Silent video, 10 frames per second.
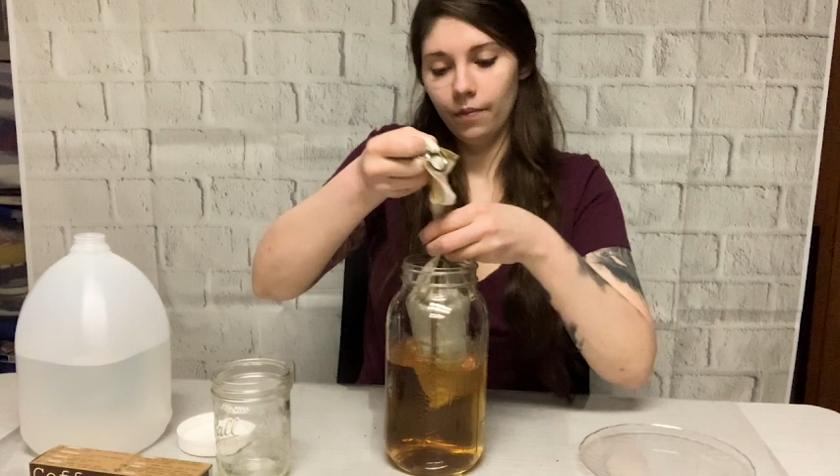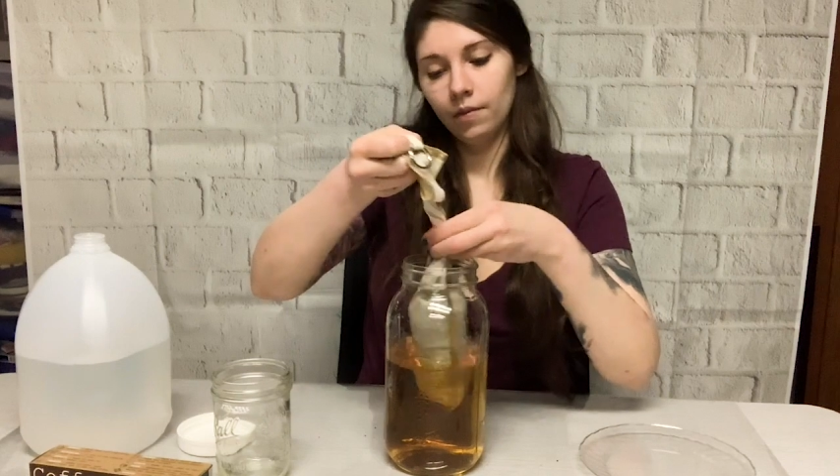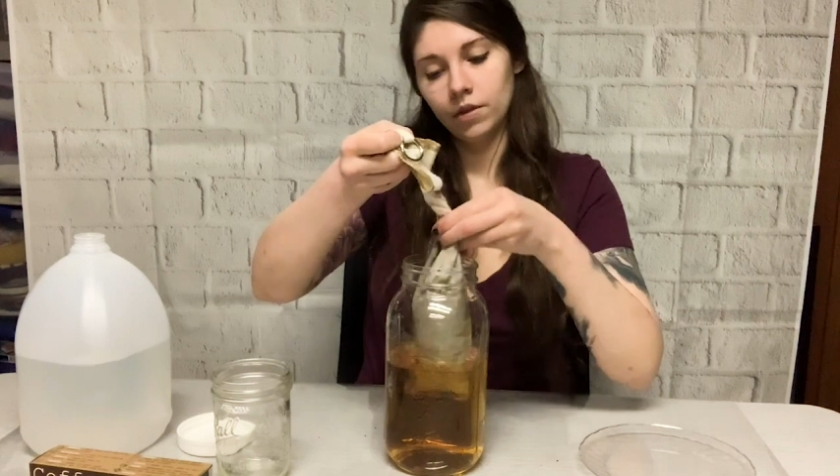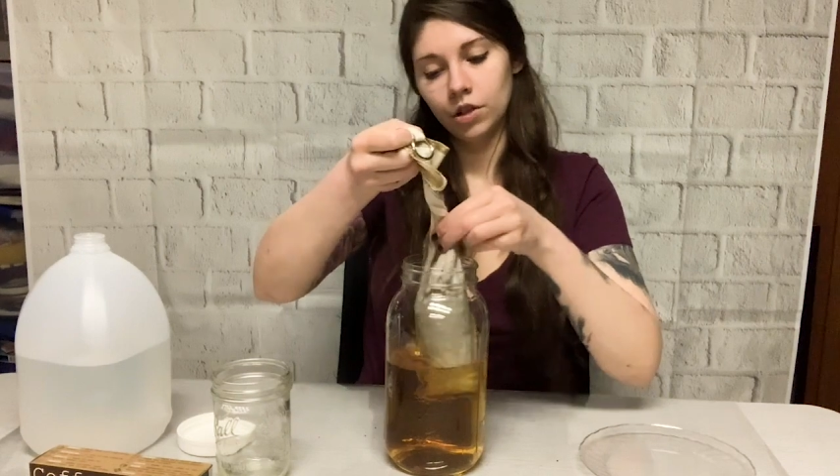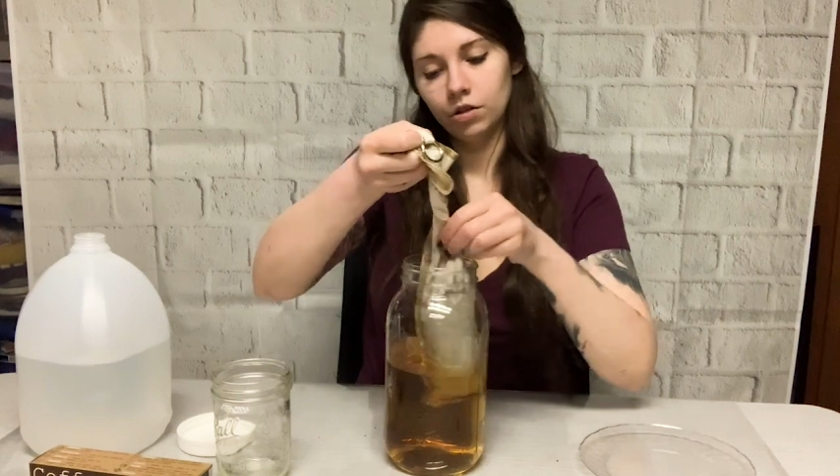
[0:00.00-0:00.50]

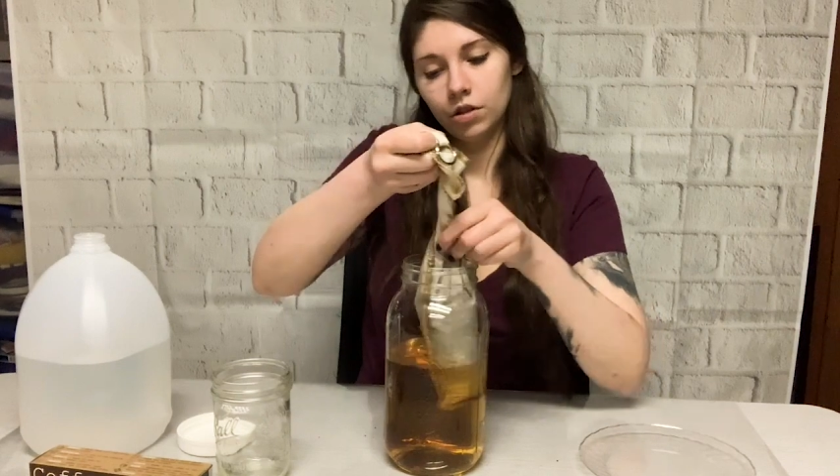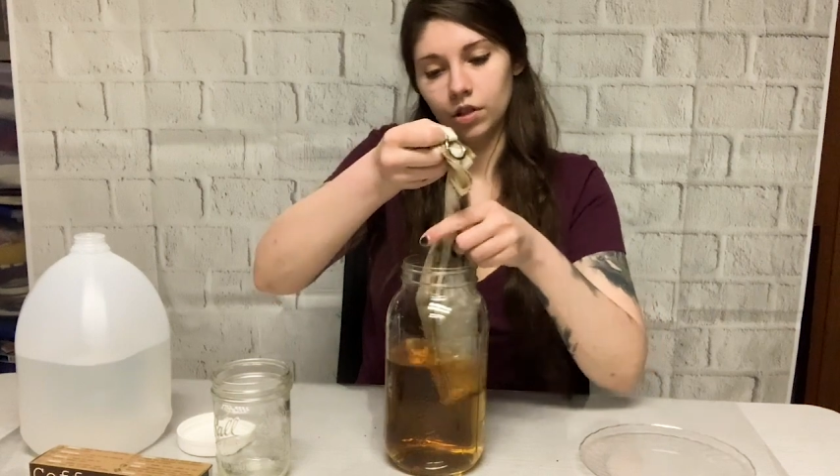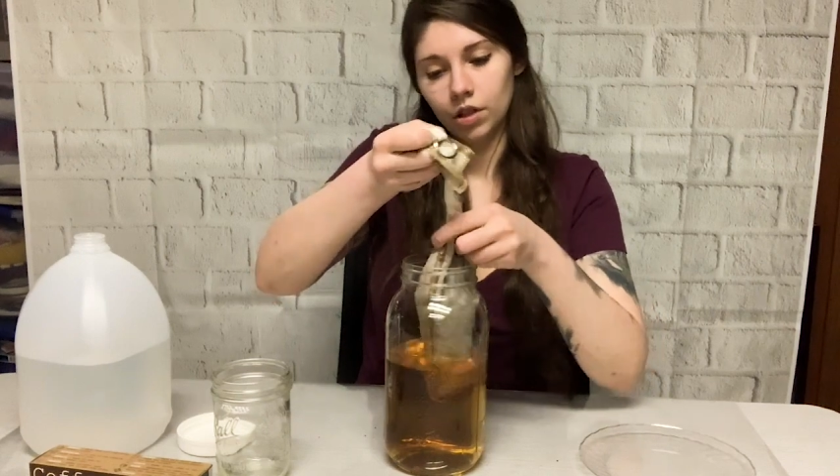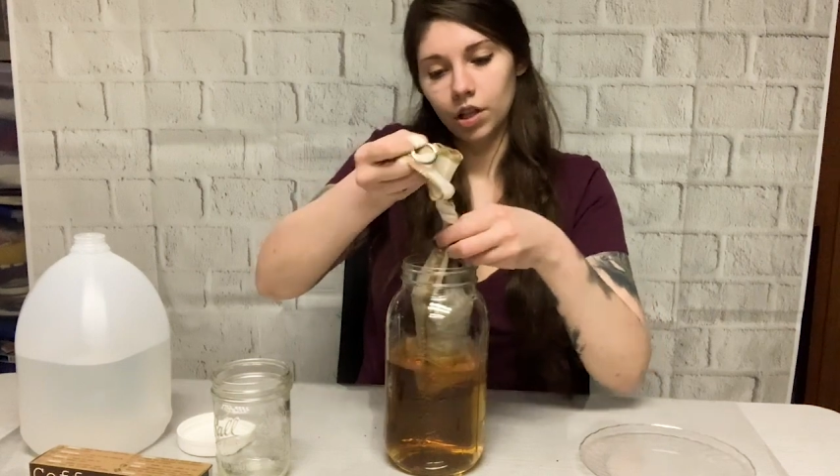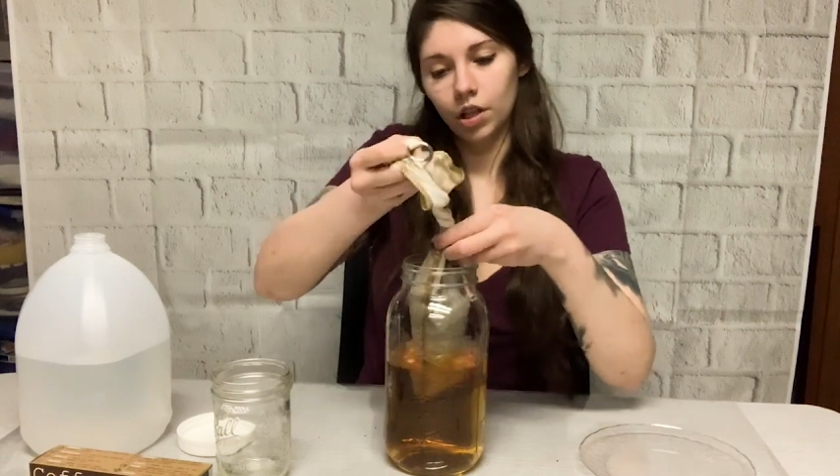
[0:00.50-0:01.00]
and you're
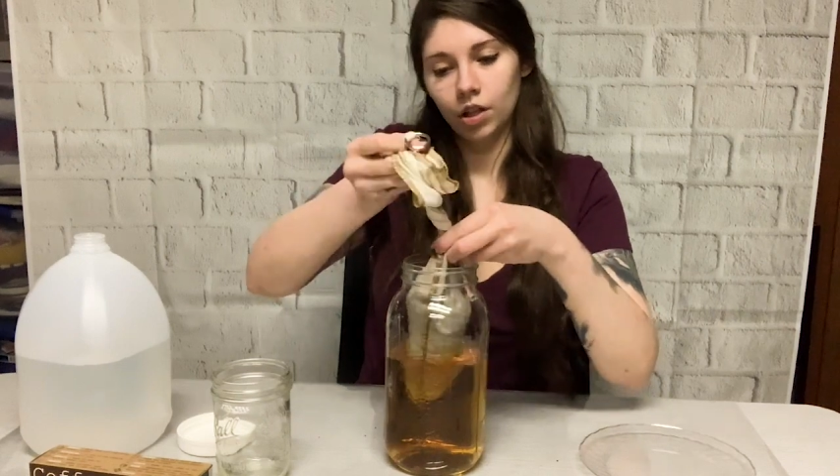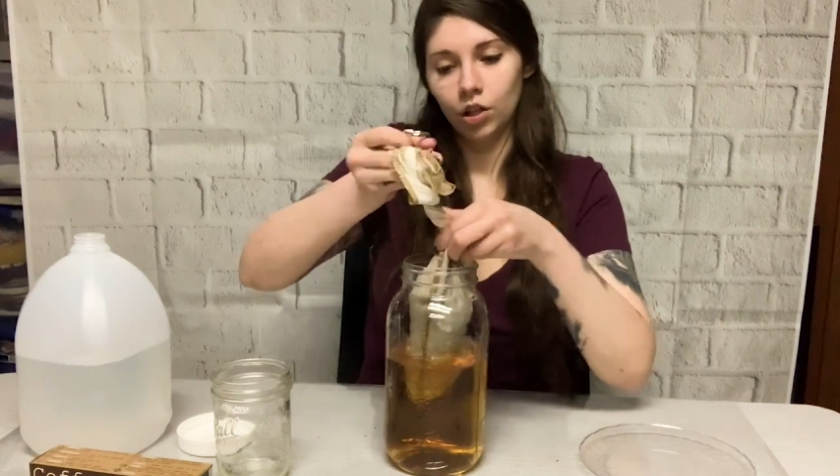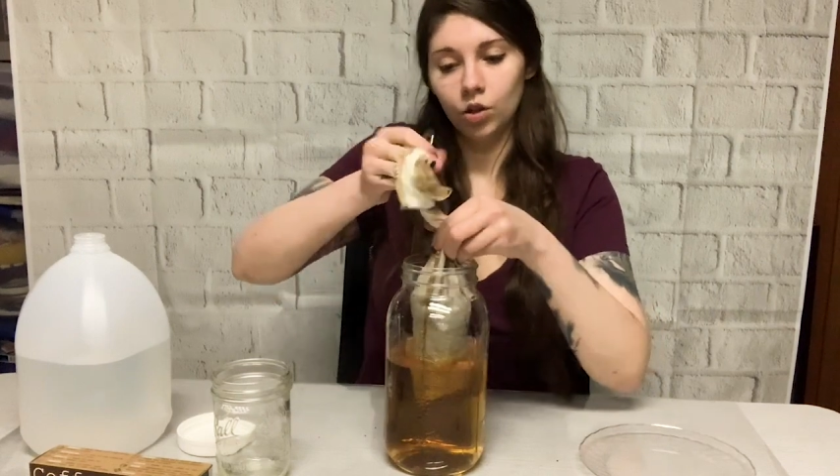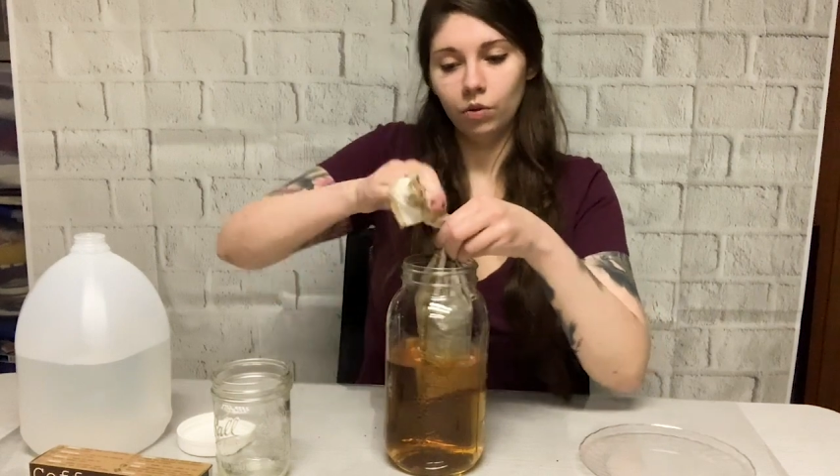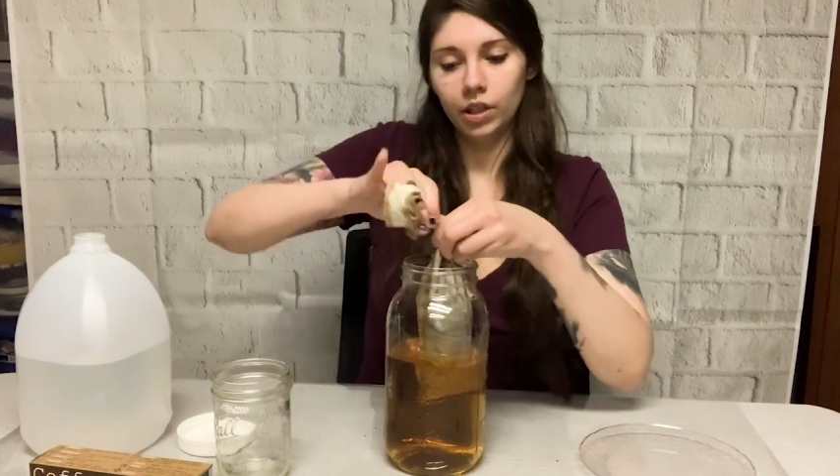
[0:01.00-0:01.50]
just going
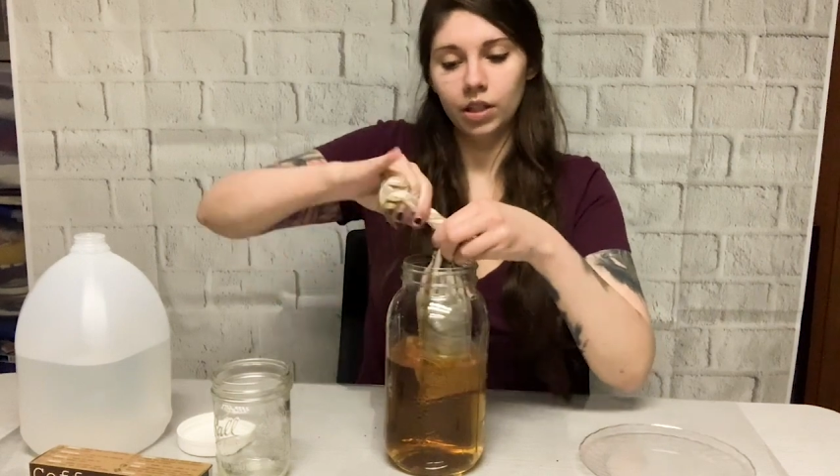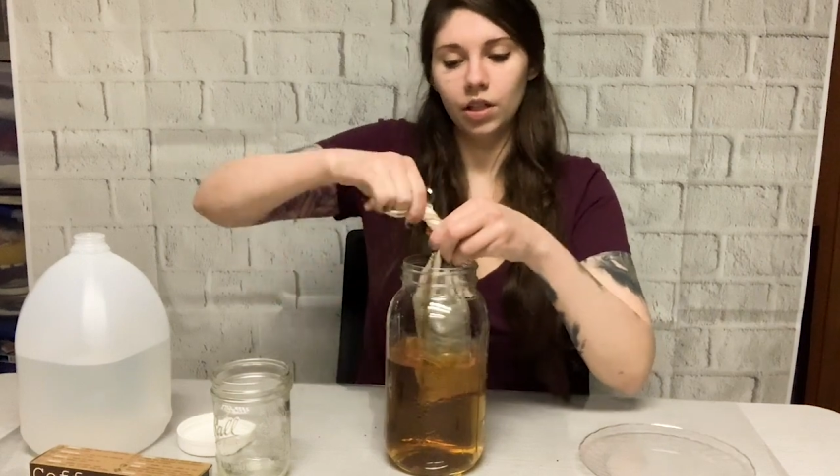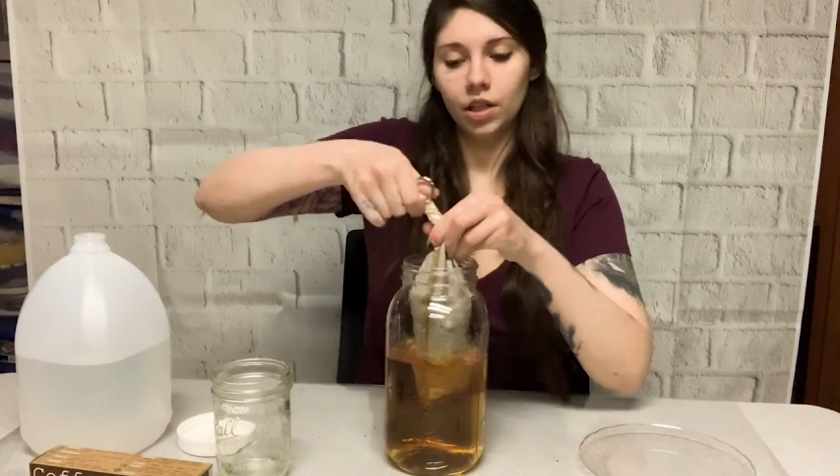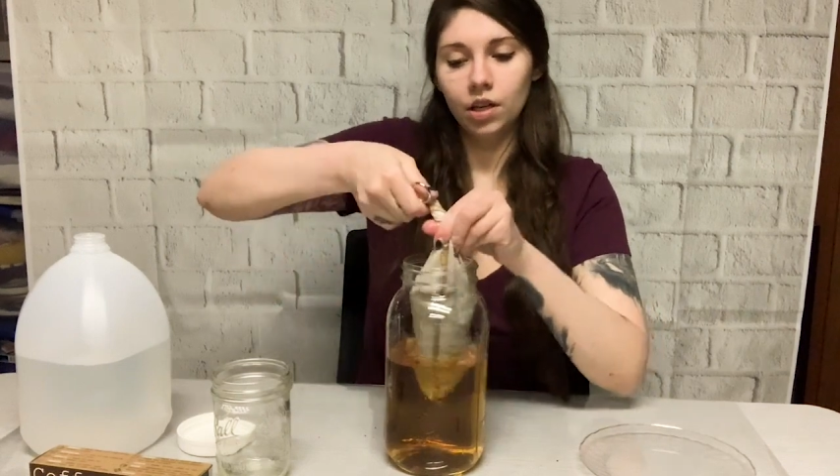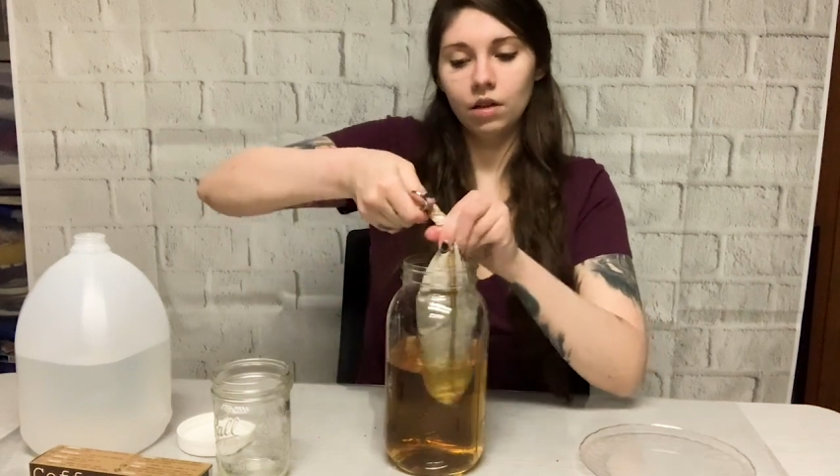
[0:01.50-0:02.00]
to
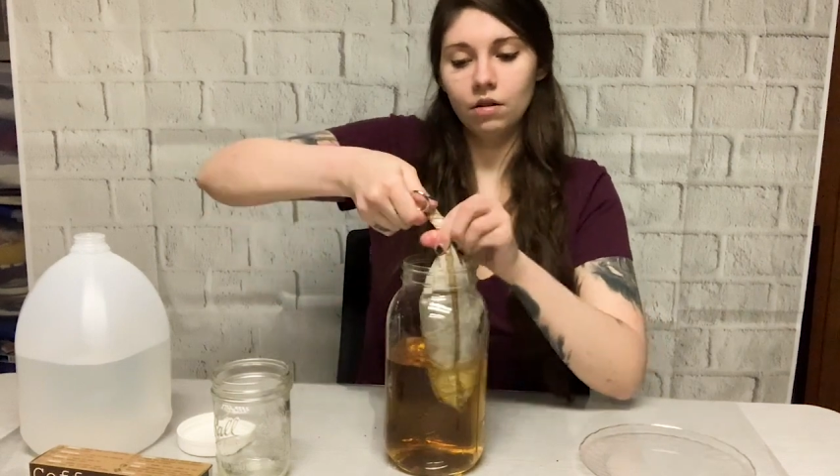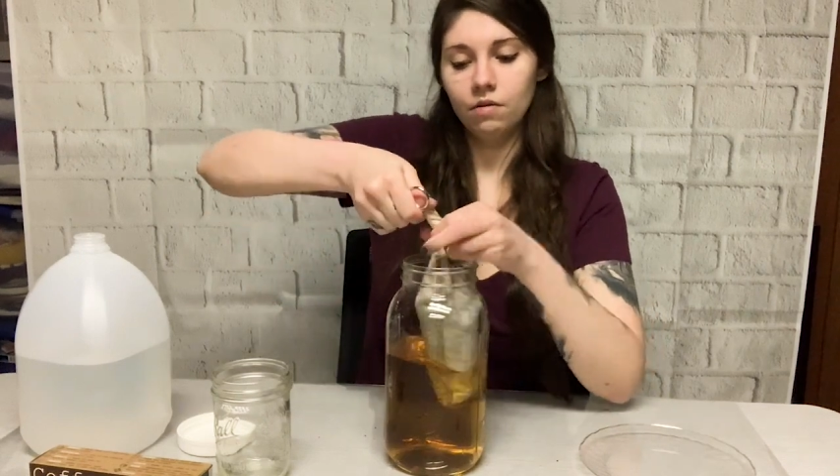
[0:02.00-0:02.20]
twist it.